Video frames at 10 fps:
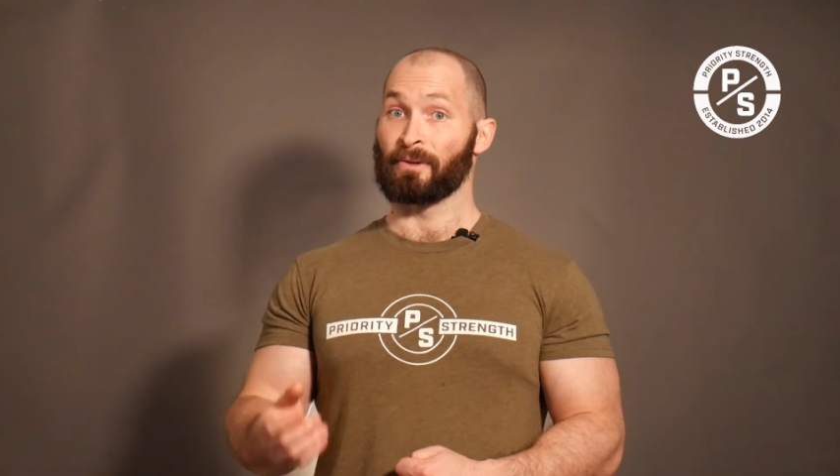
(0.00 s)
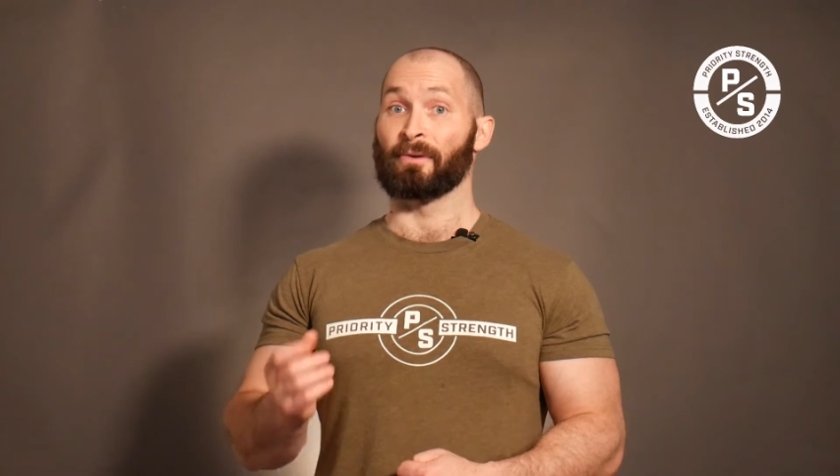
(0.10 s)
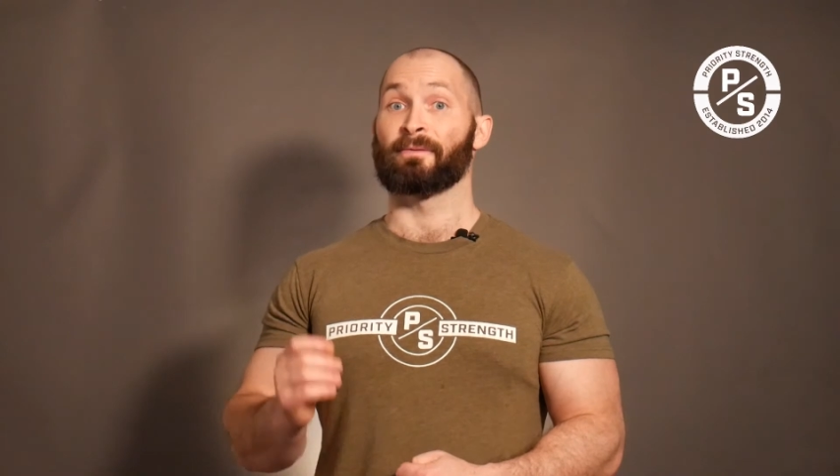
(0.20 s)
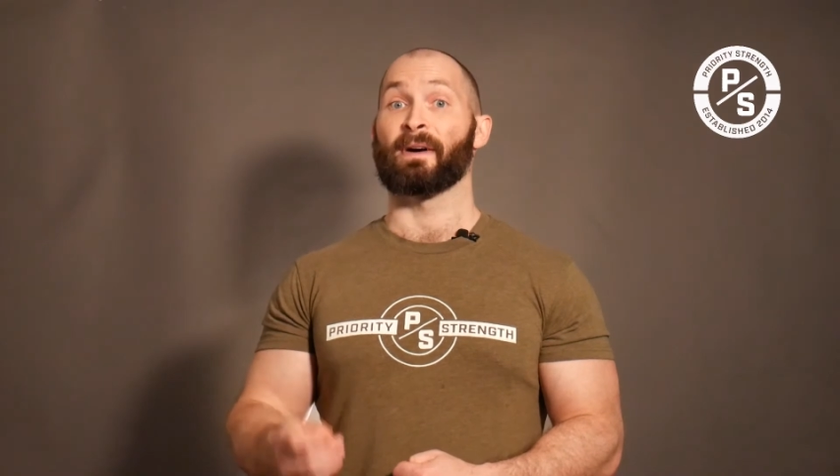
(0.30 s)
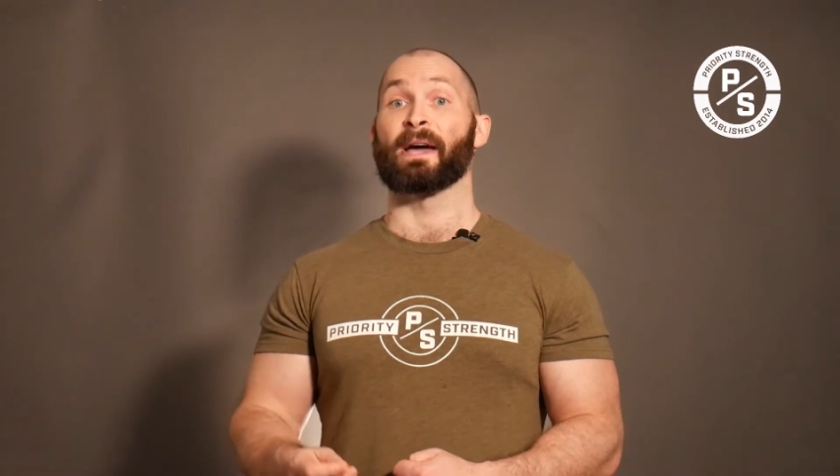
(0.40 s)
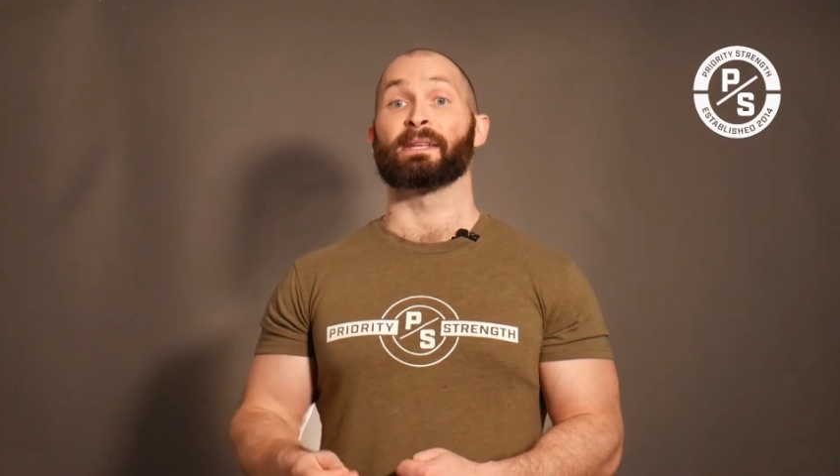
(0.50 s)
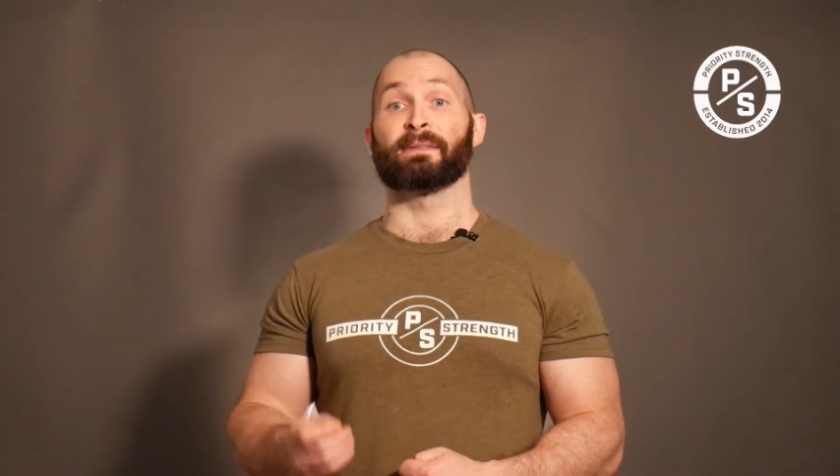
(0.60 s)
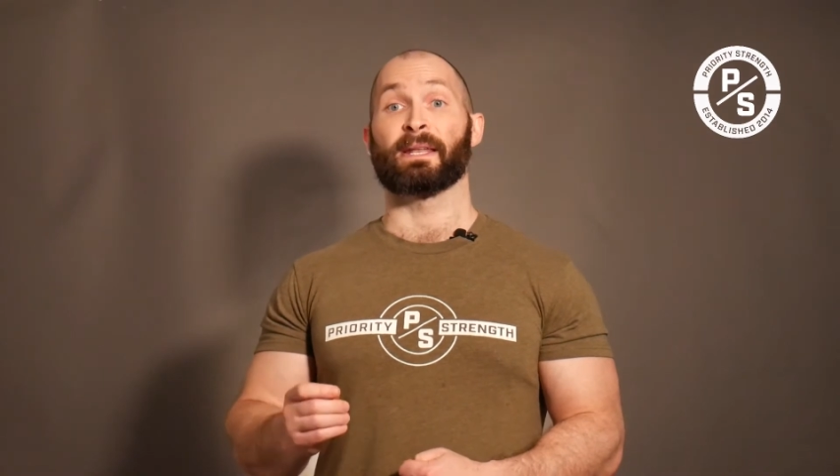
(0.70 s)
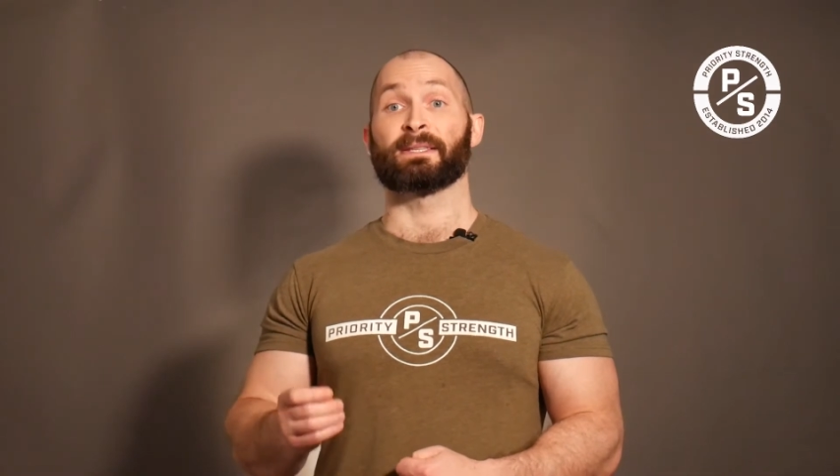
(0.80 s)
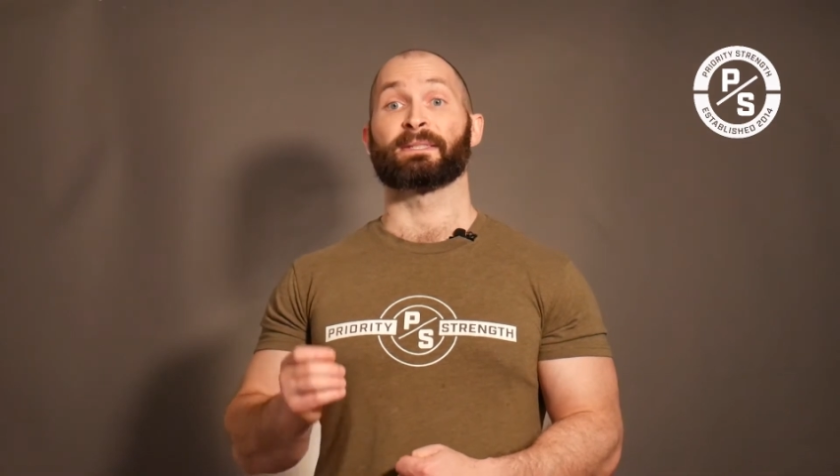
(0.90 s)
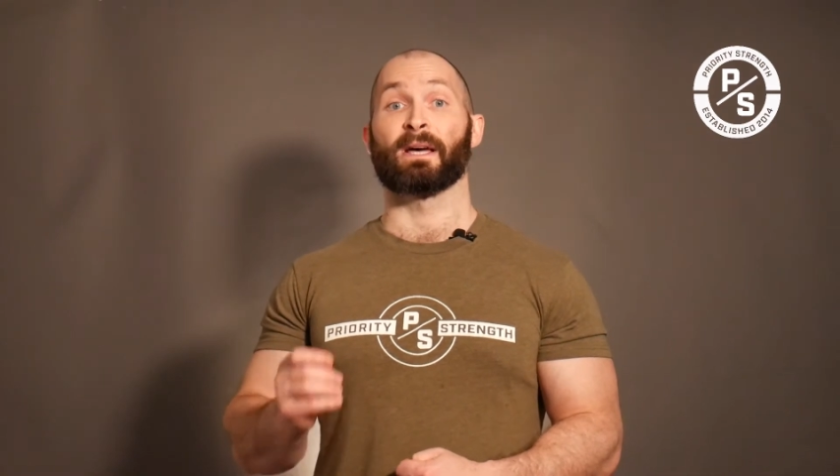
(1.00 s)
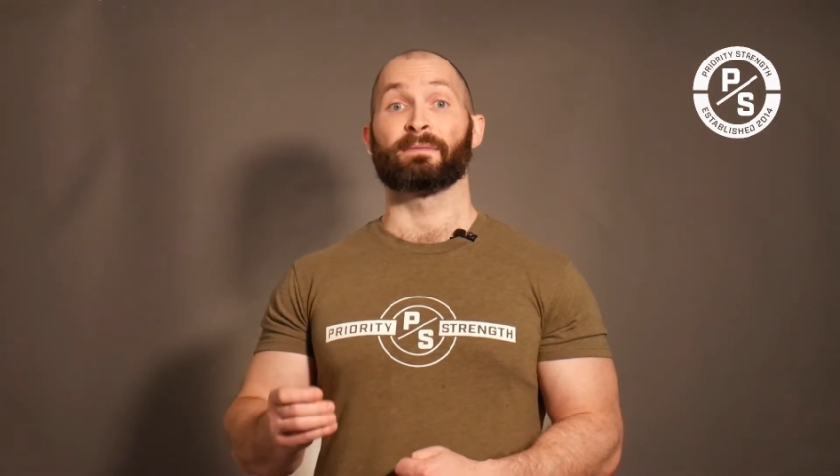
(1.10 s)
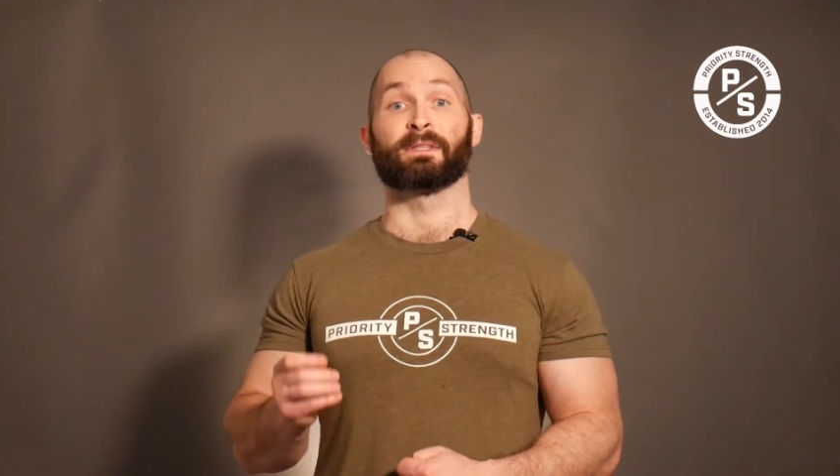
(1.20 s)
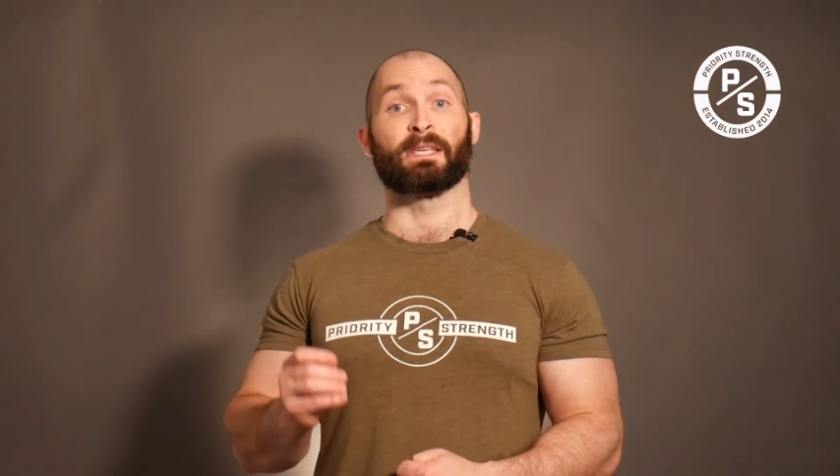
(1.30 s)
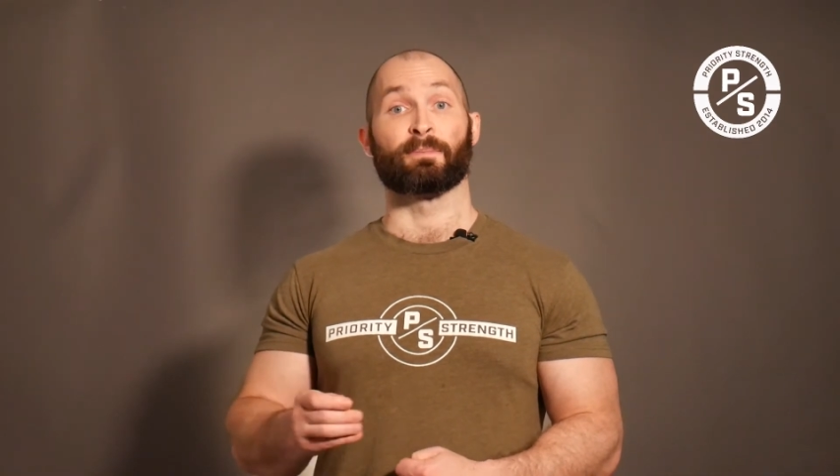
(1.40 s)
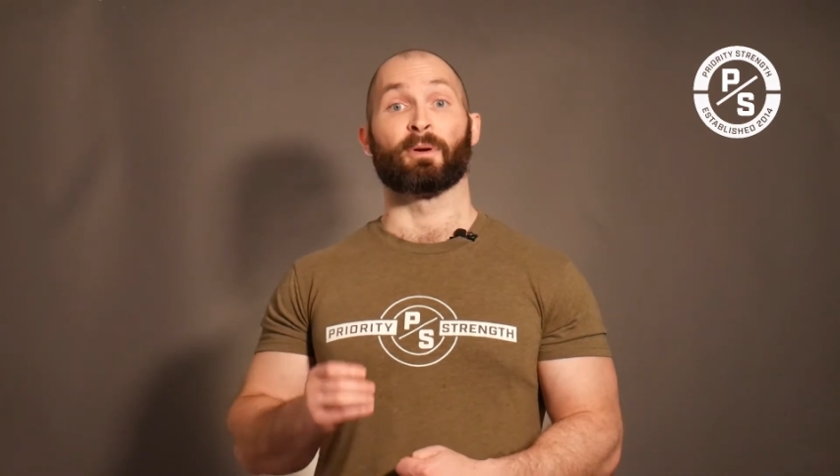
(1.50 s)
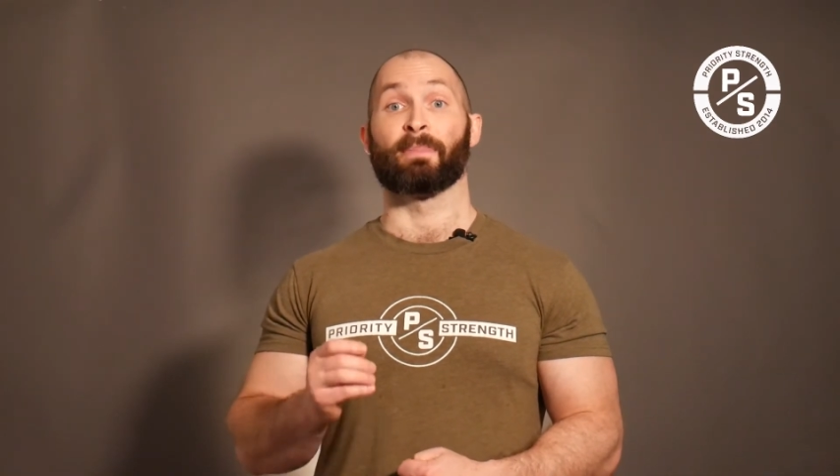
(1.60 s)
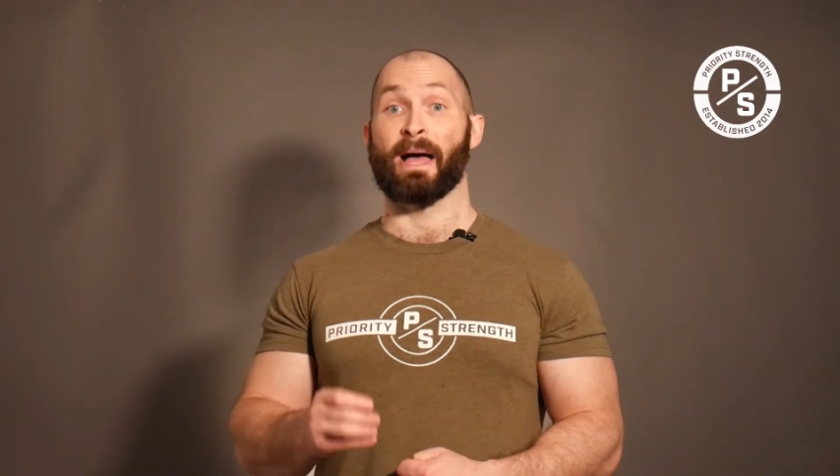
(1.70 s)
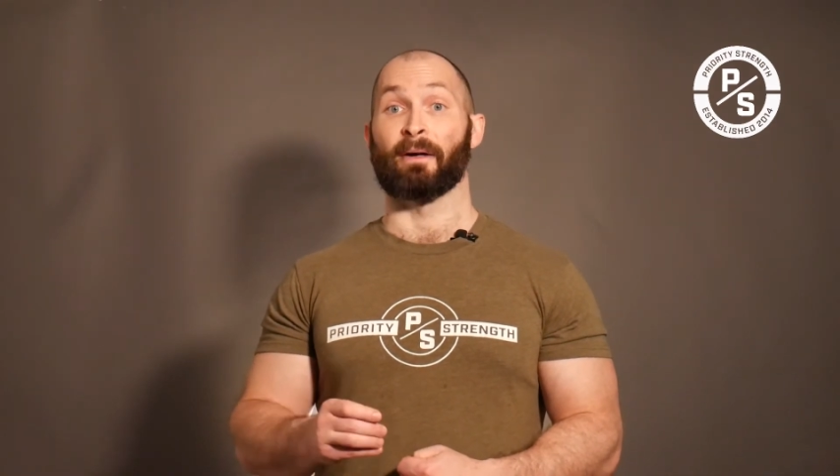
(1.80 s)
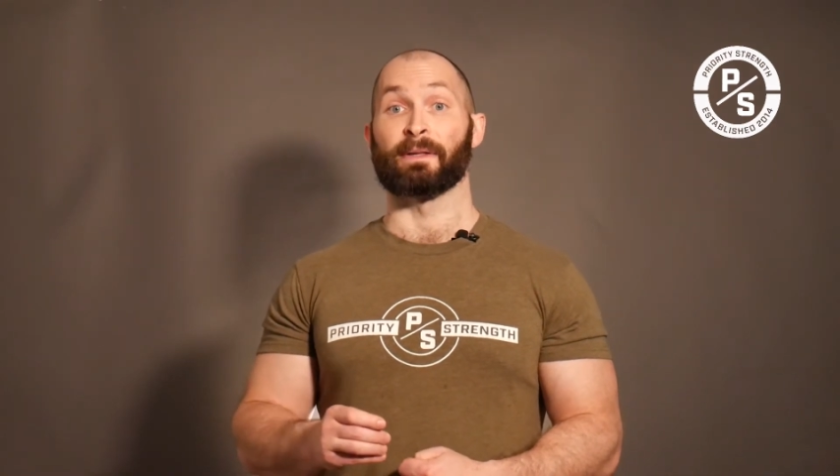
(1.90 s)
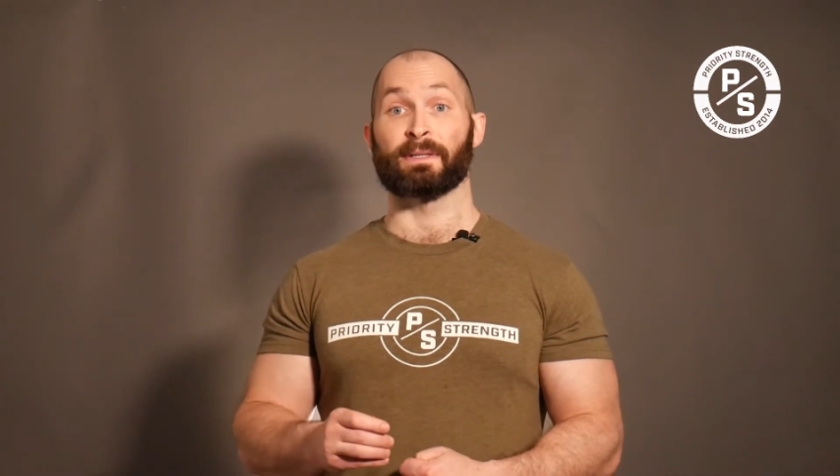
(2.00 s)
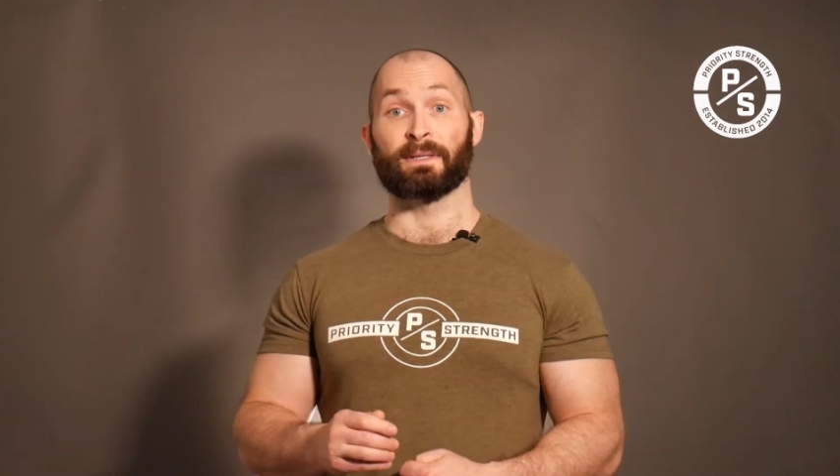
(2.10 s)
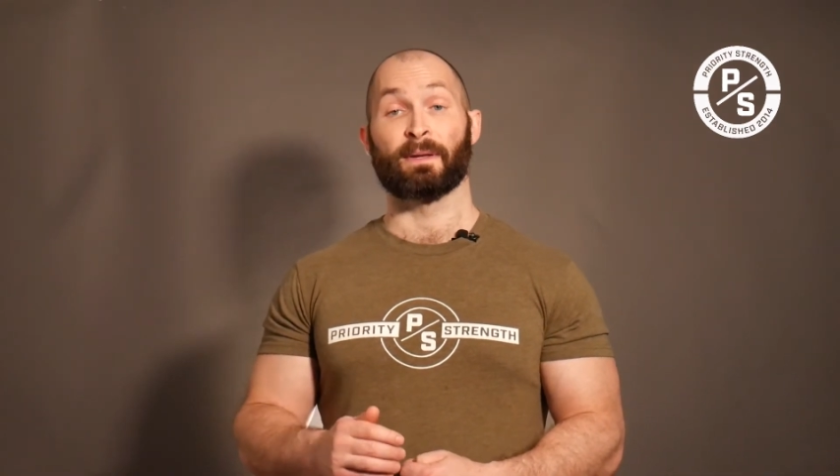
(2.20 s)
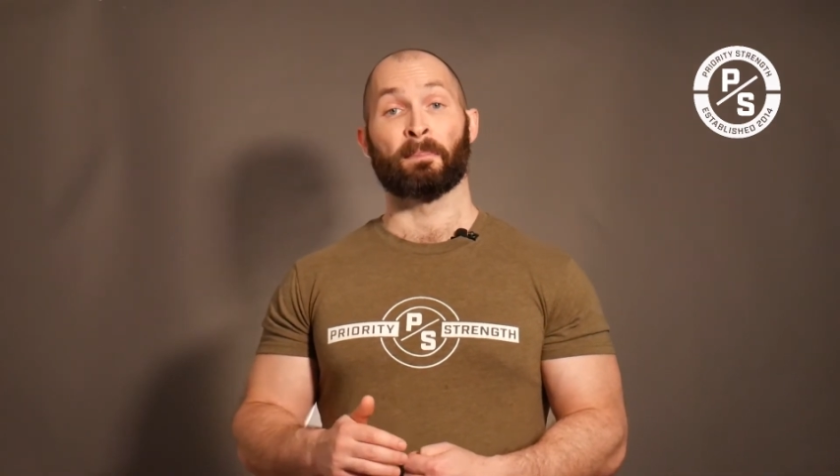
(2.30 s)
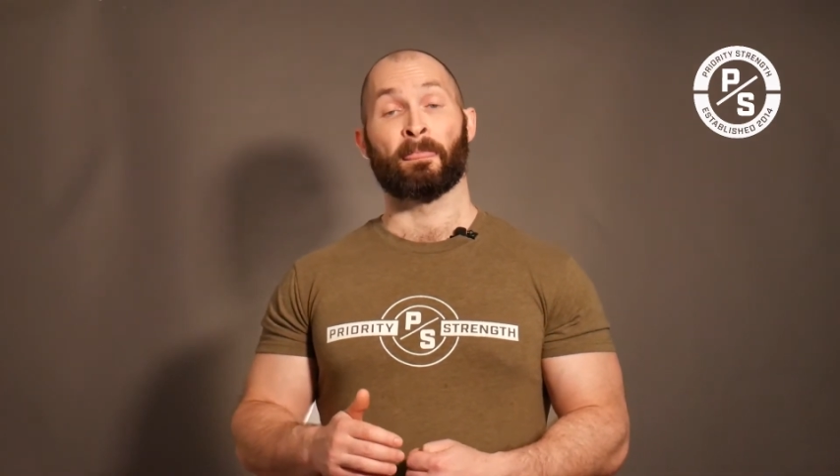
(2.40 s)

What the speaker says: you're finding that it's tough to keep your balance,